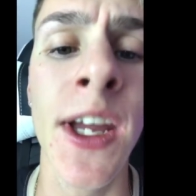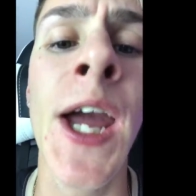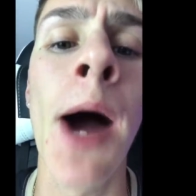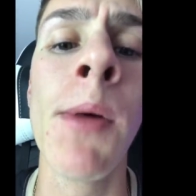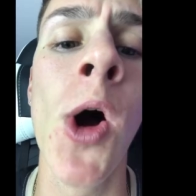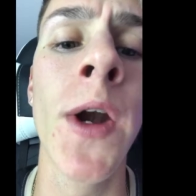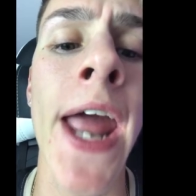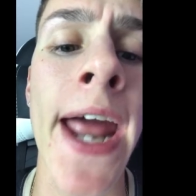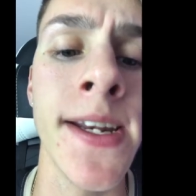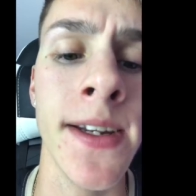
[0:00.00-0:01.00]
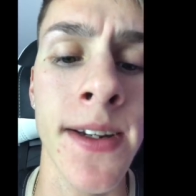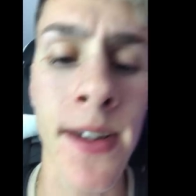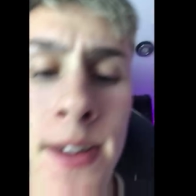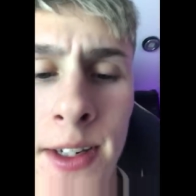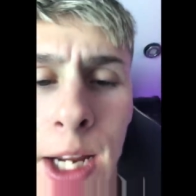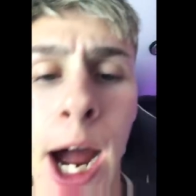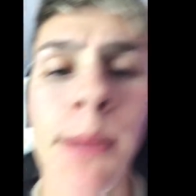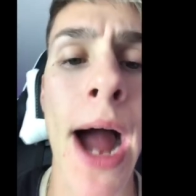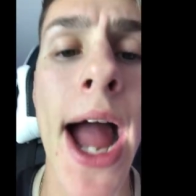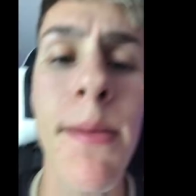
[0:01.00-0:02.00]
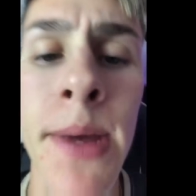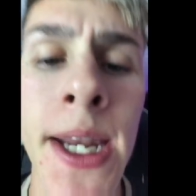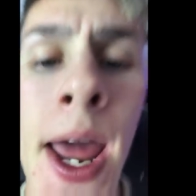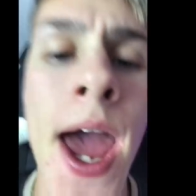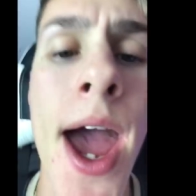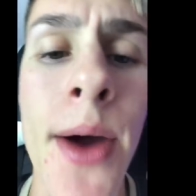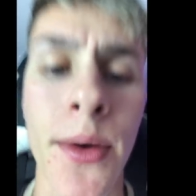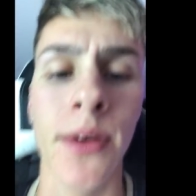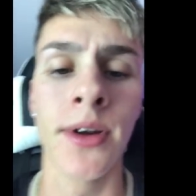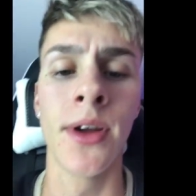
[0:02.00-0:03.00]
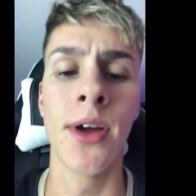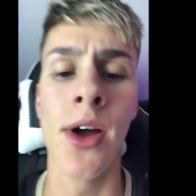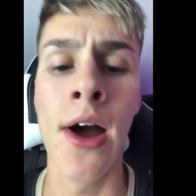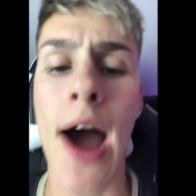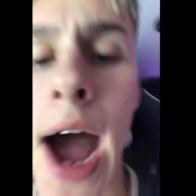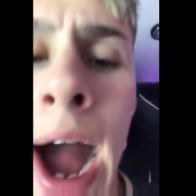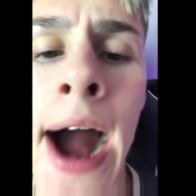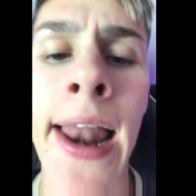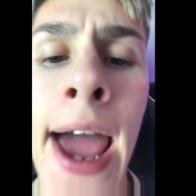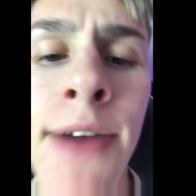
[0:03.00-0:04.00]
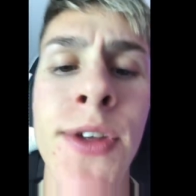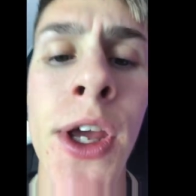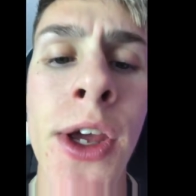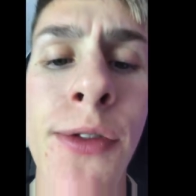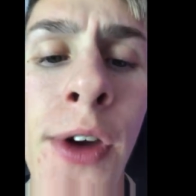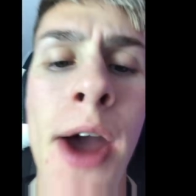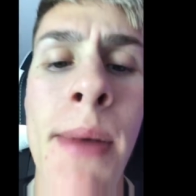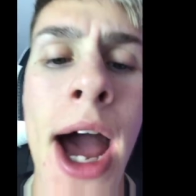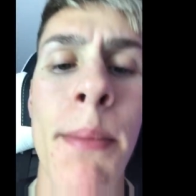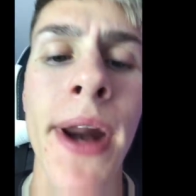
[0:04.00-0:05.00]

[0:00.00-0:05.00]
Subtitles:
Come on then. Come at me now. I'll have you for my